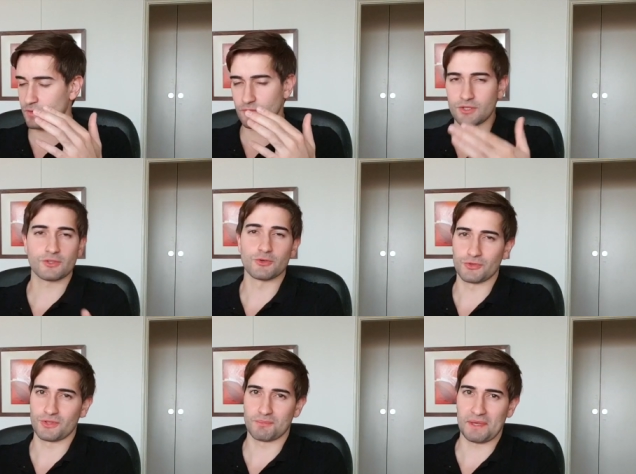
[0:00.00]

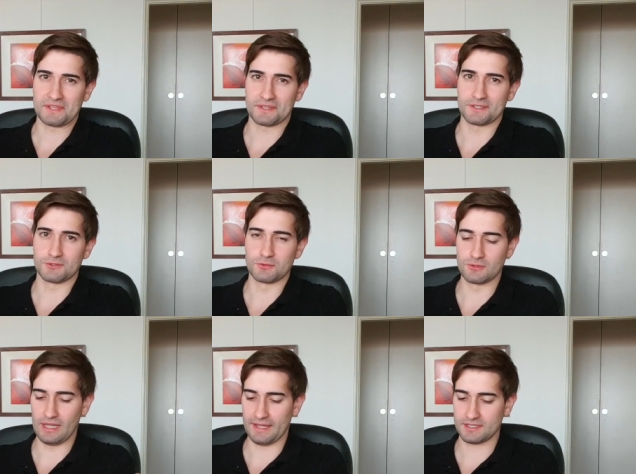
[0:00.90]
excuses basically to
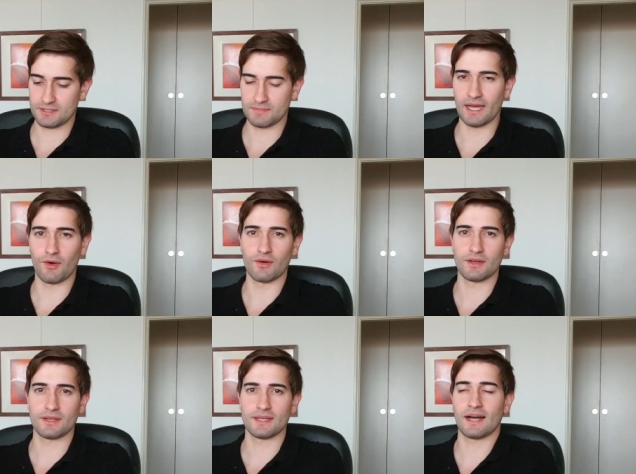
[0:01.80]
do that now